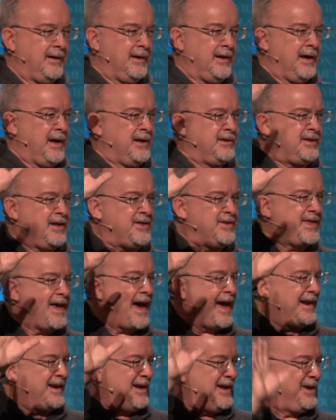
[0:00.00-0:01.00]
Isn't
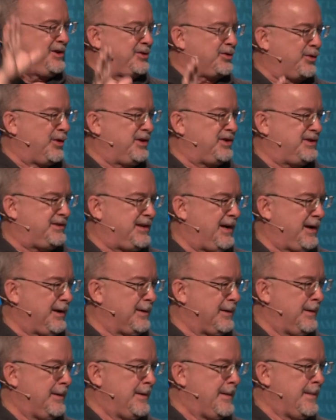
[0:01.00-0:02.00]
that interesting?
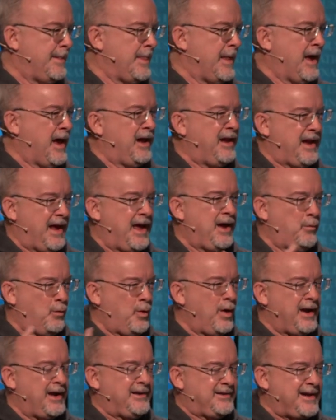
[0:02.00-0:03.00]
And it,
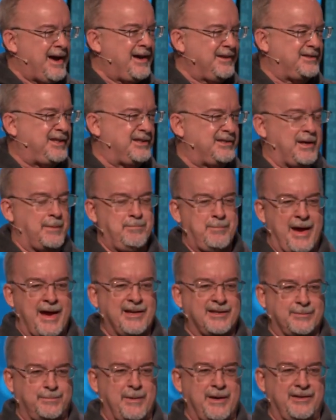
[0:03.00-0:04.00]
what it does is it
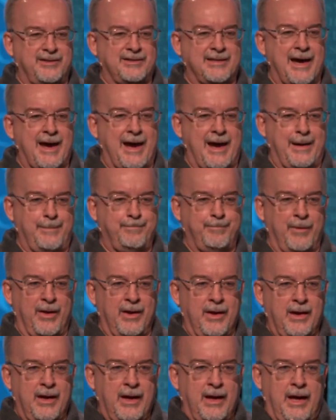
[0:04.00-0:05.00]
makes me say,
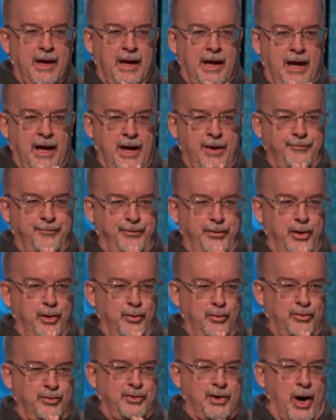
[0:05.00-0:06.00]
if
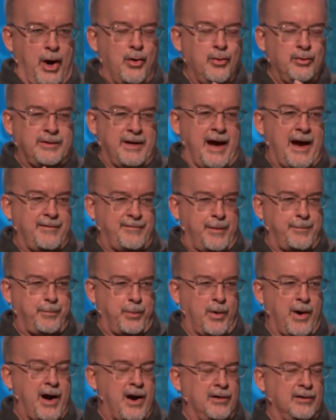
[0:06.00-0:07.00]
you don't have a
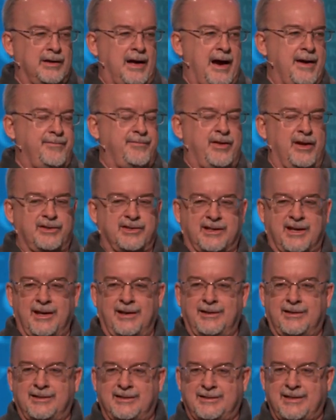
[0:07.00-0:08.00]
prayer life that's
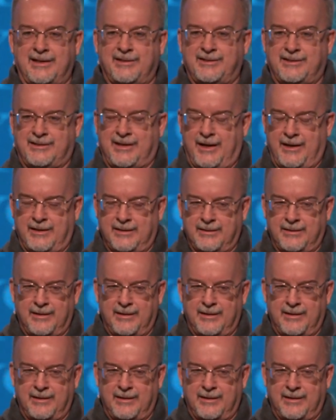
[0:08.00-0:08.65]
consistent,